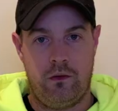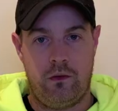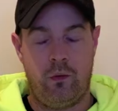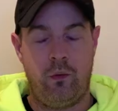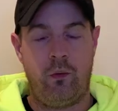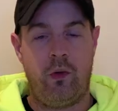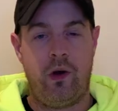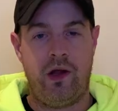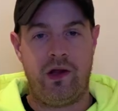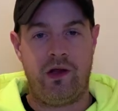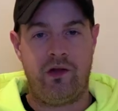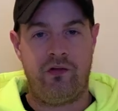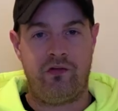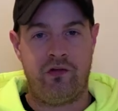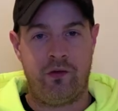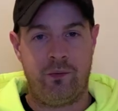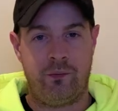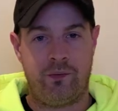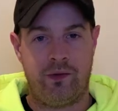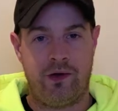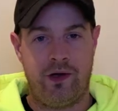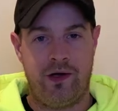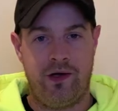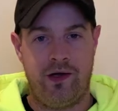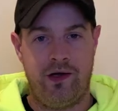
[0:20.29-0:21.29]
What is
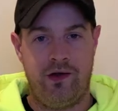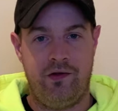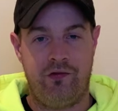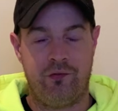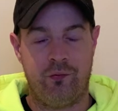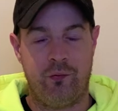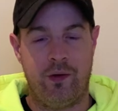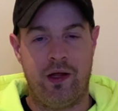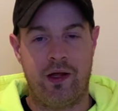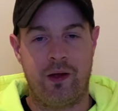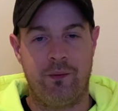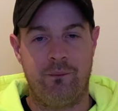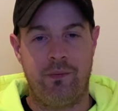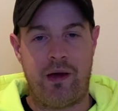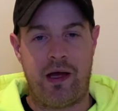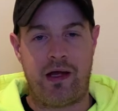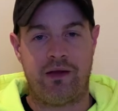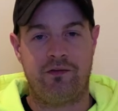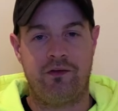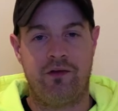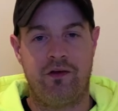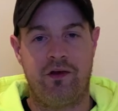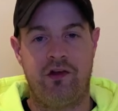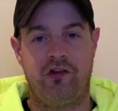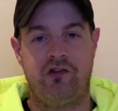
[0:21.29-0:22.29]
up, guys? Welcome back
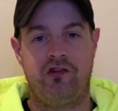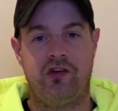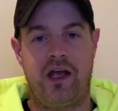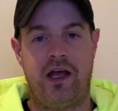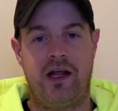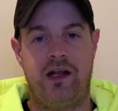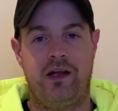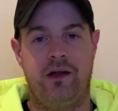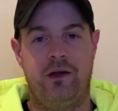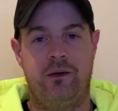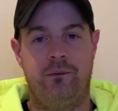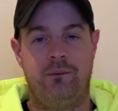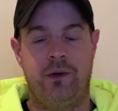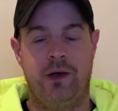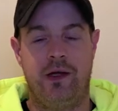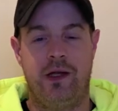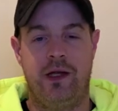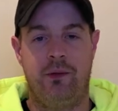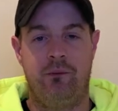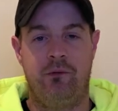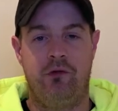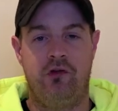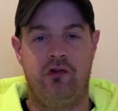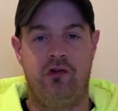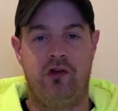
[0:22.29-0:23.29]
to the channel. My
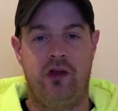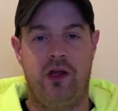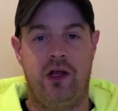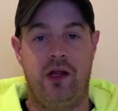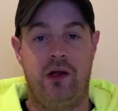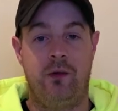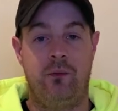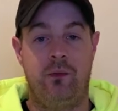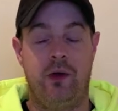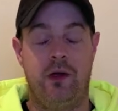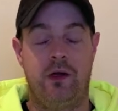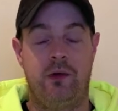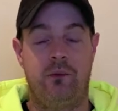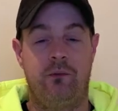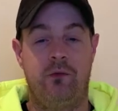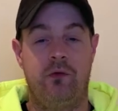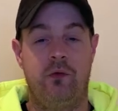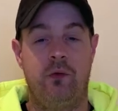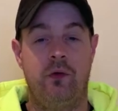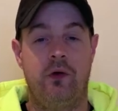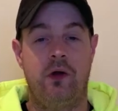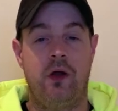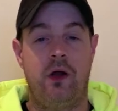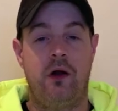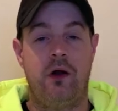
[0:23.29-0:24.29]
name is Shane. Welcome
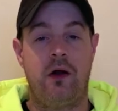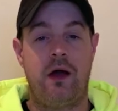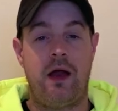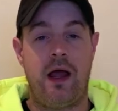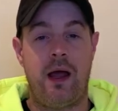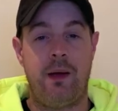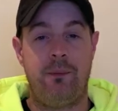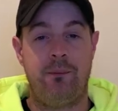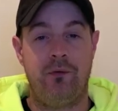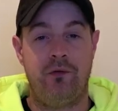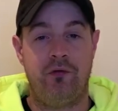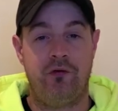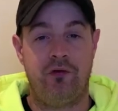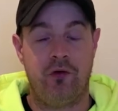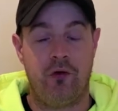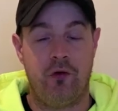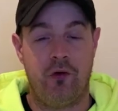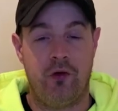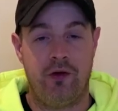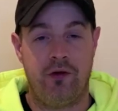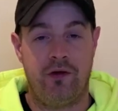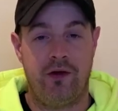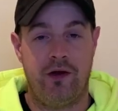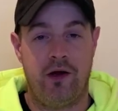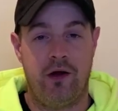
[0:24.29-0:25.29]
to another
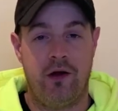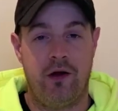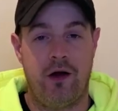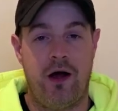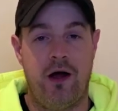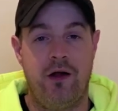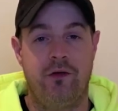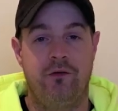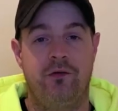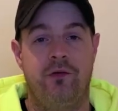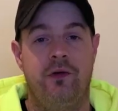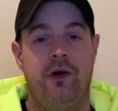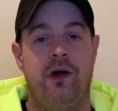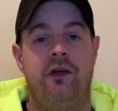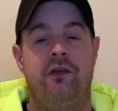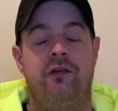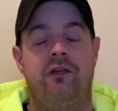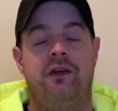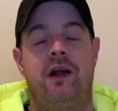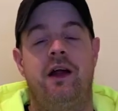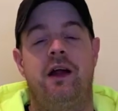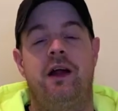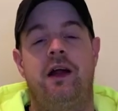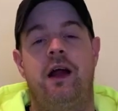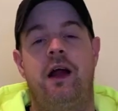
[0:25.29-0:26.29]
episode here on 5
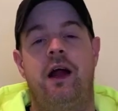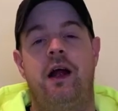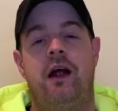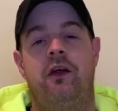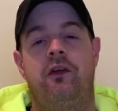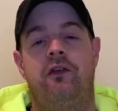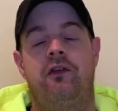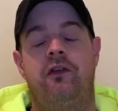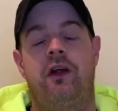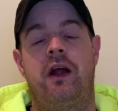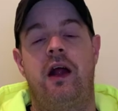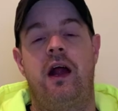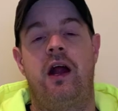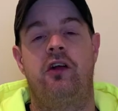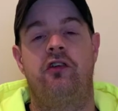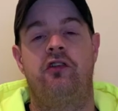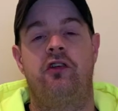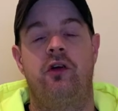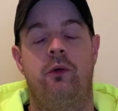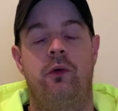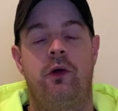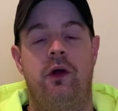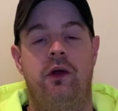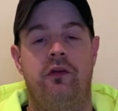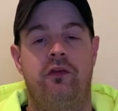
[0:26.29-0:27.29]
Star Cars, the car
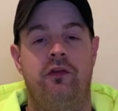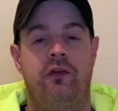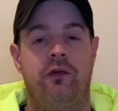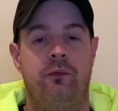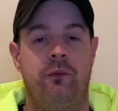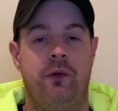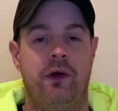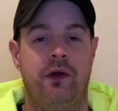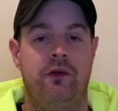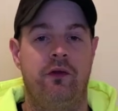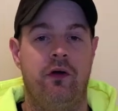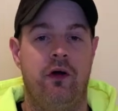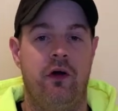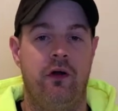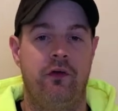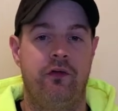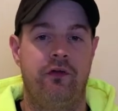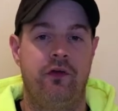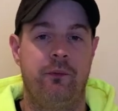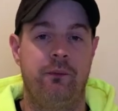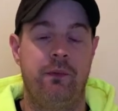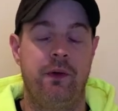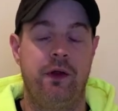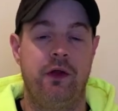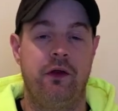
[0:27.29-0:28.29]
channel where I just give my thoughts
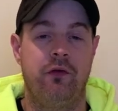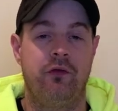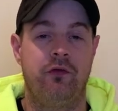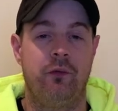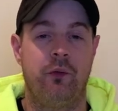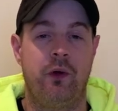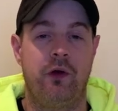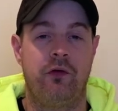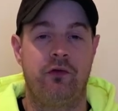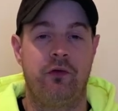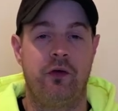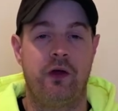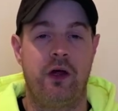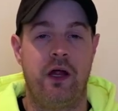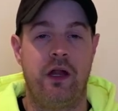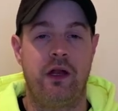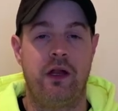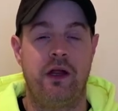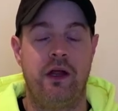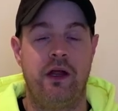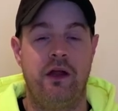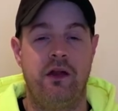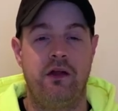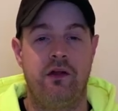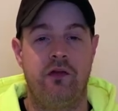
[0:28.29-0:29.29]
and opinions on what's going
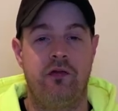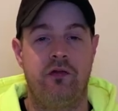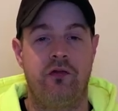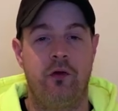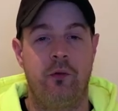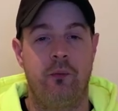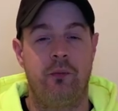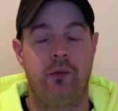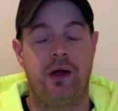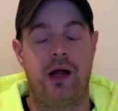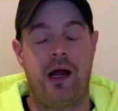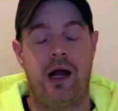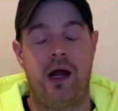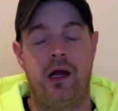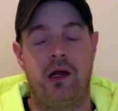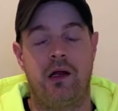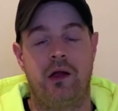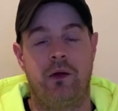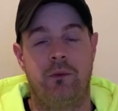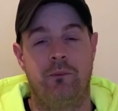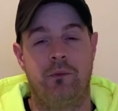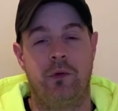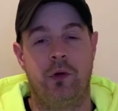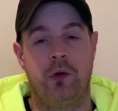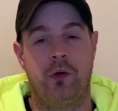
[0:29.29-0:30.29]
on in the supercar
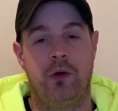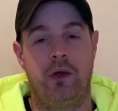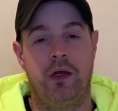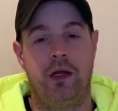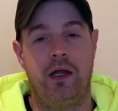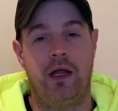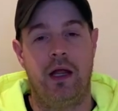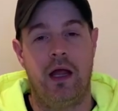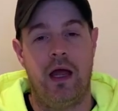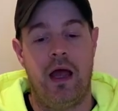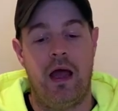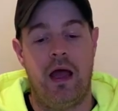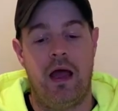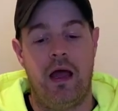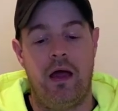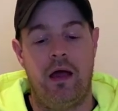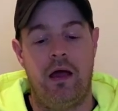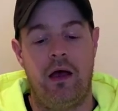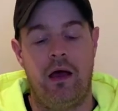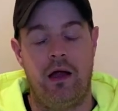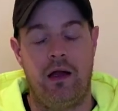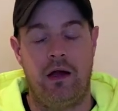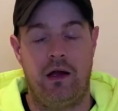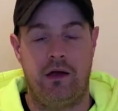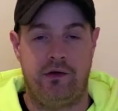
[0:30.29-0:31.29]
community.
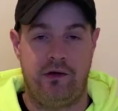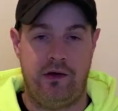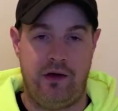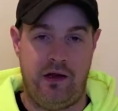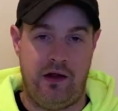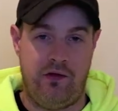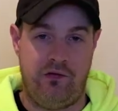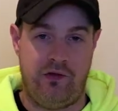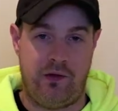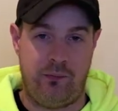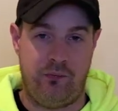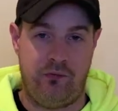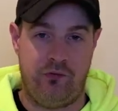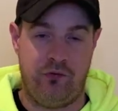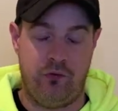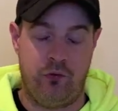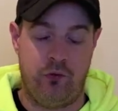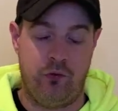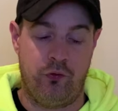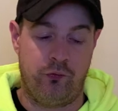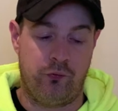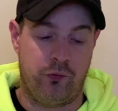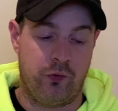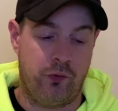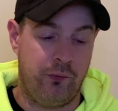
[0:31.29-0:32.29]
And on today's
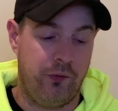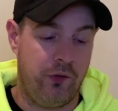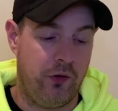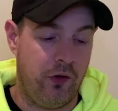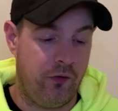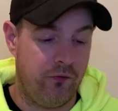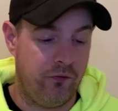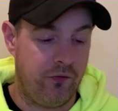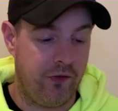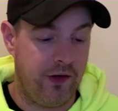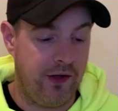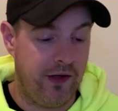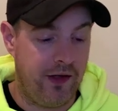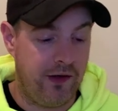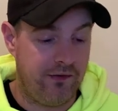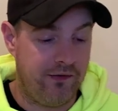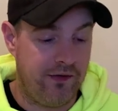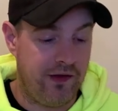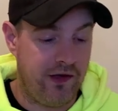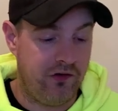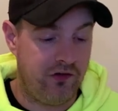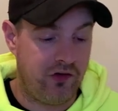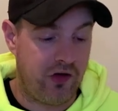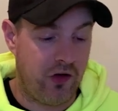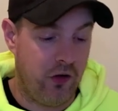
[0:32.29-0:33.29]
episode, we'll be covering
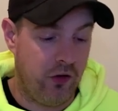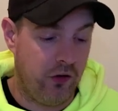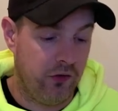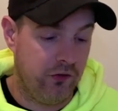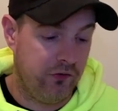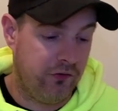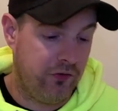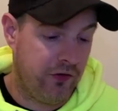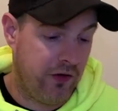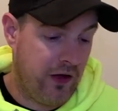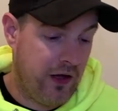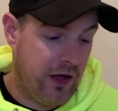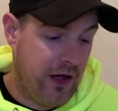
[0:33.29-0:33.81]
TJ Hunt,